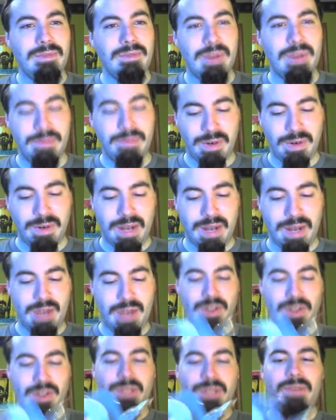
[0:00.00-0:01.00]
Rainbow
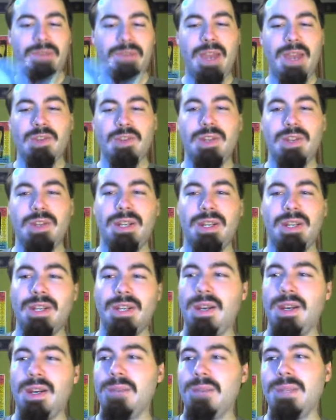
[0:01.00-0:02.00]
Dash is fashioning
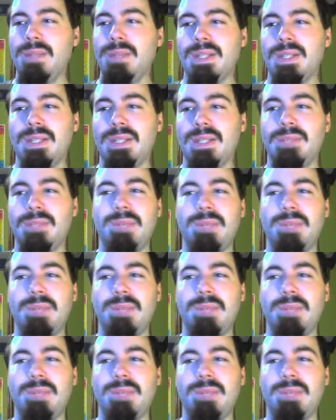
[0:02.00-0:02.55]
it up. It's